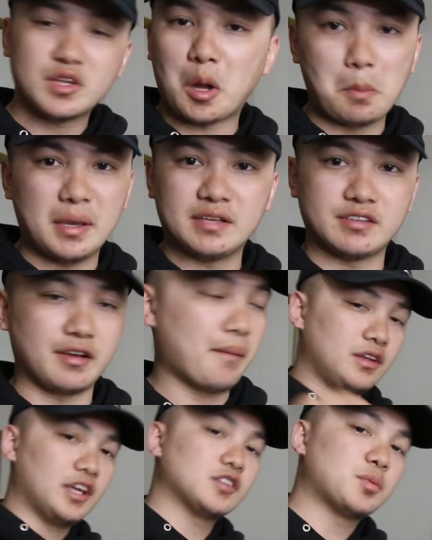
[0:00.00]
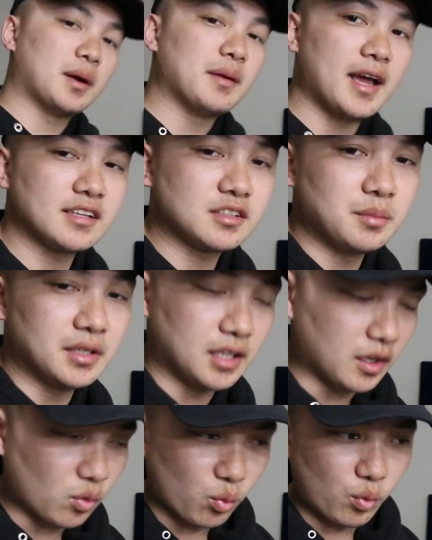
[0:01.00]
Amazing. You guys are probably asking me
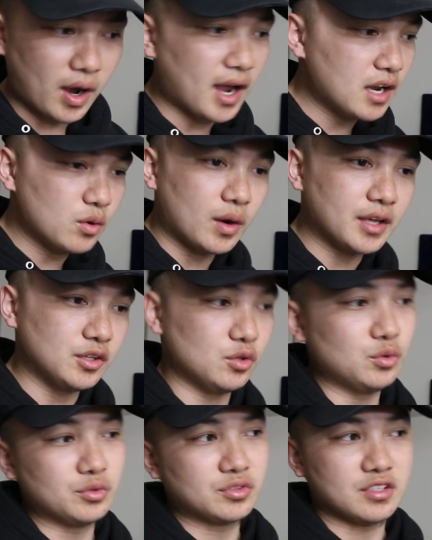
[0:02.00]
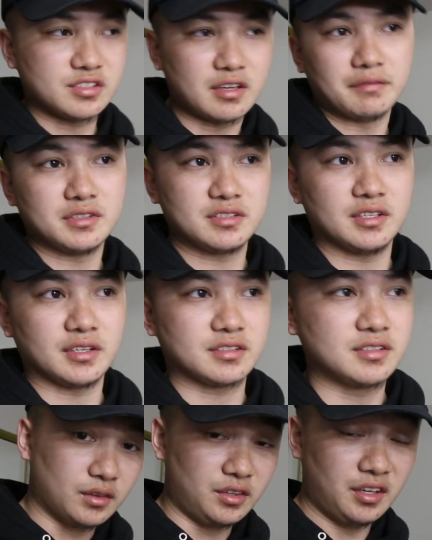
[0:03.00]
like, why do I use the
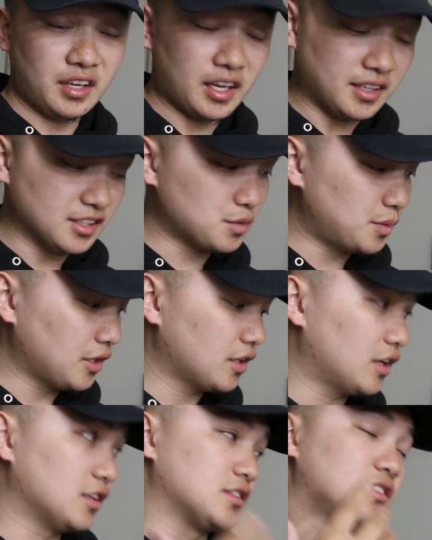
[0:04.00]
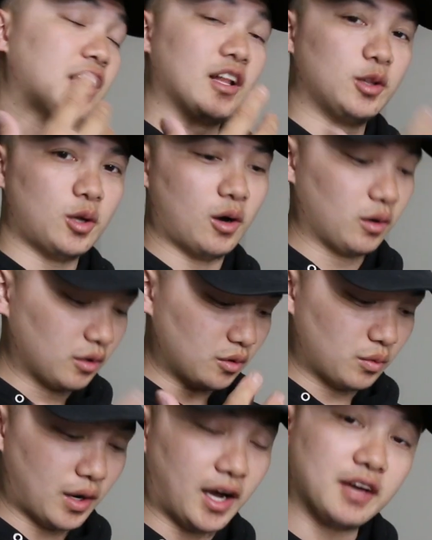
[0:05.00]
7.6? Dang, it's because that longer
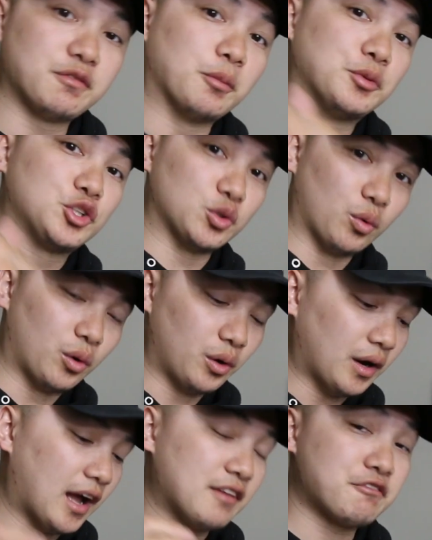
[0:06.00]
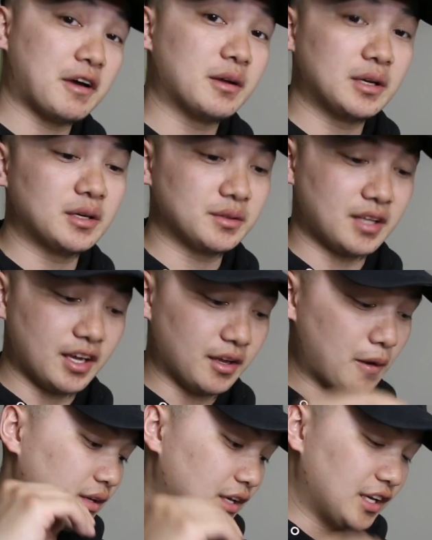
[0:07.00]
rod from shore, I found out
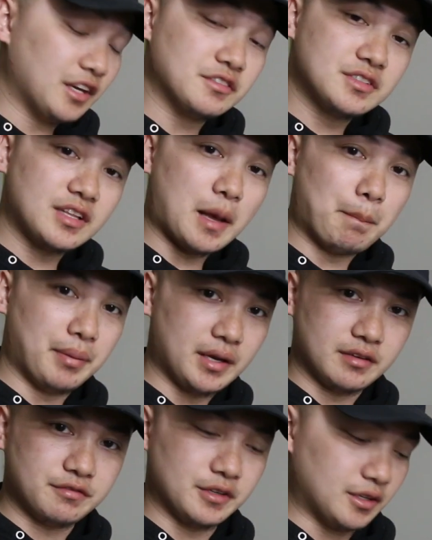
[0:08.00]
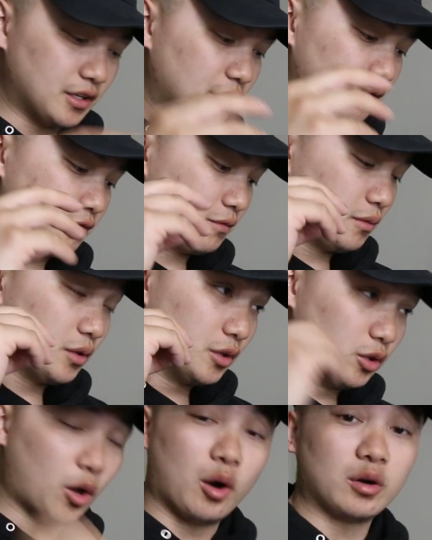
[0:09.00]
that it gives you that benefit of
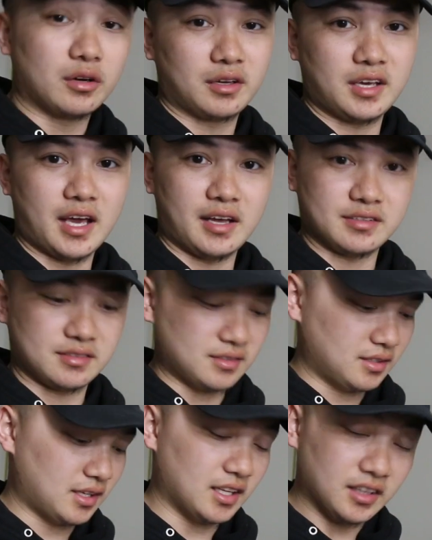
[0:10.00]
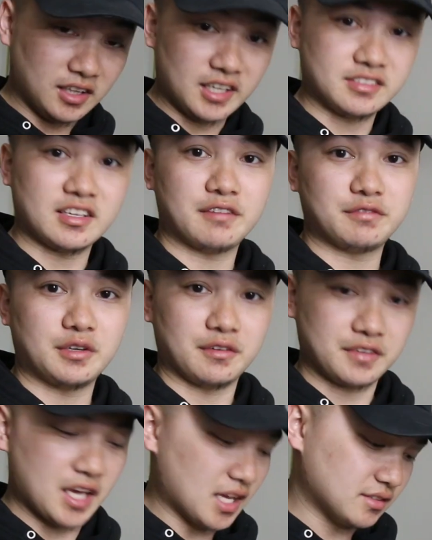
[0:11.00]
longer cast and less effort
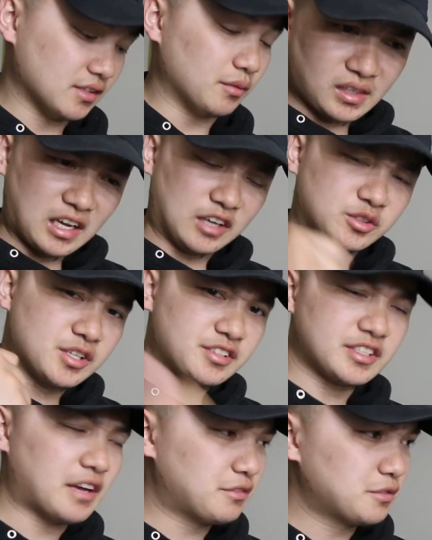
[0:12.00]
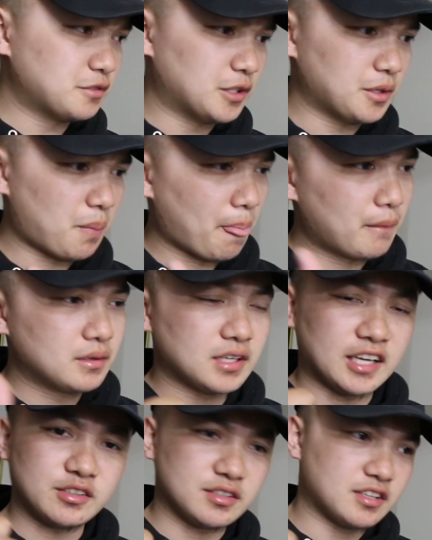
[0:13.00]
of casting. I tried 7 foot,
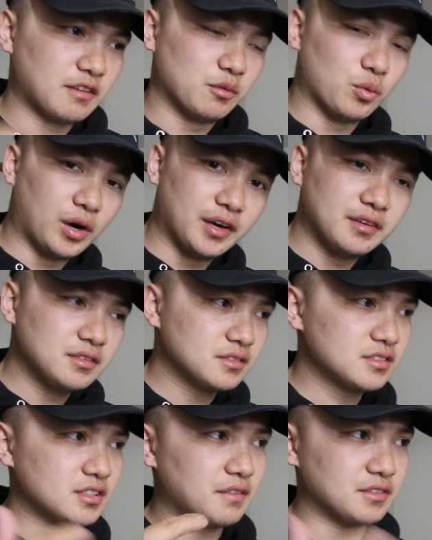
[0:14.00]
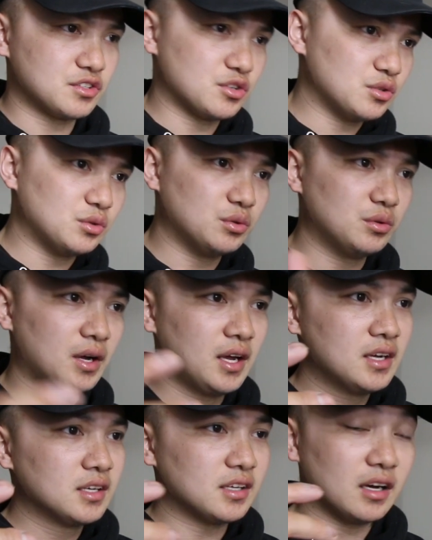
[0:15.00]
I tried 7.1, 7.2,
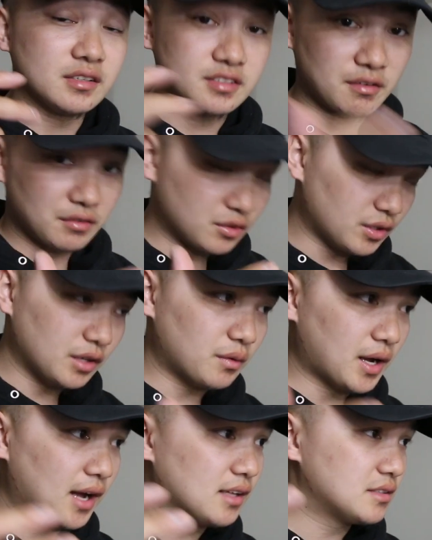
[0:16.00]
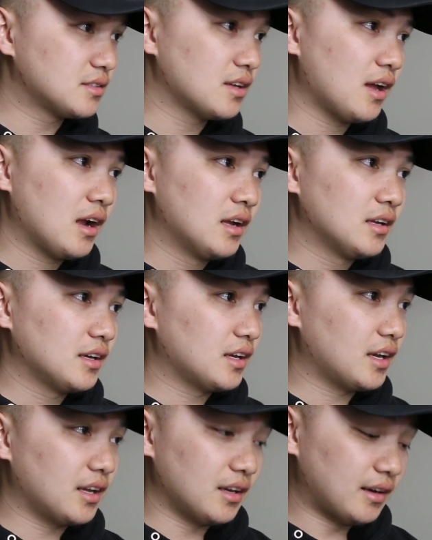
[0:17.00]
7.3 rods,
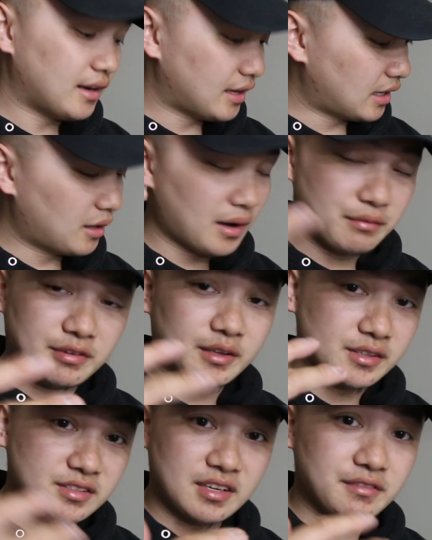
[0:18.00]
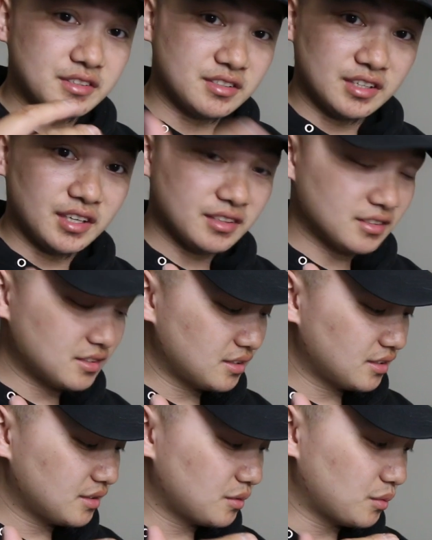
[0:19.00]
and now I found the 7.6
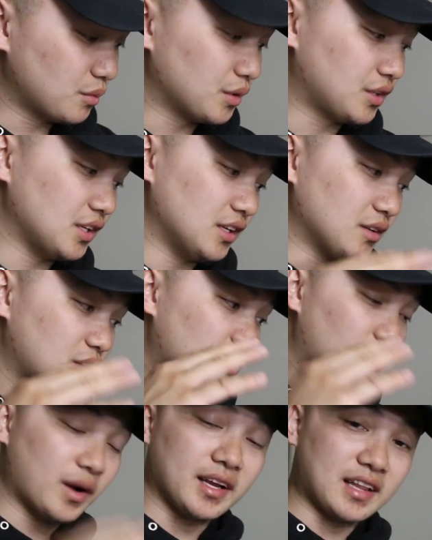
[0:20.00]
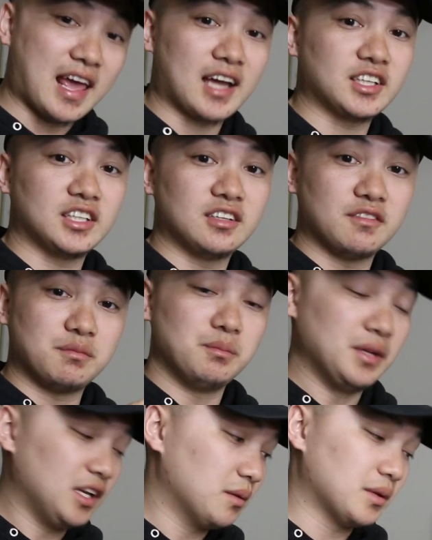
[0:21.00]
with the correct action of
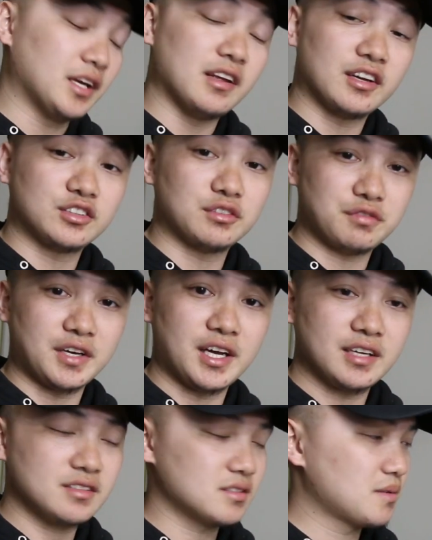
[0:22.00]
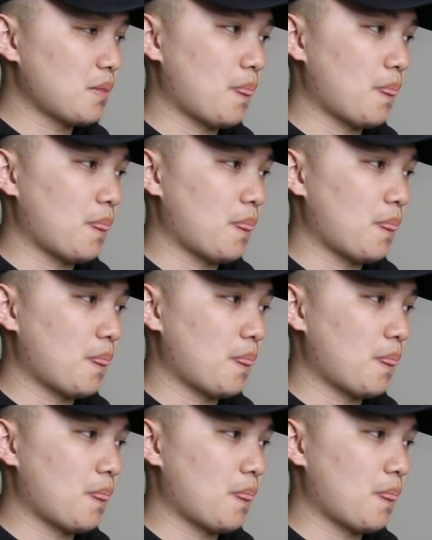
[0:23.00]
medium light, extra fast.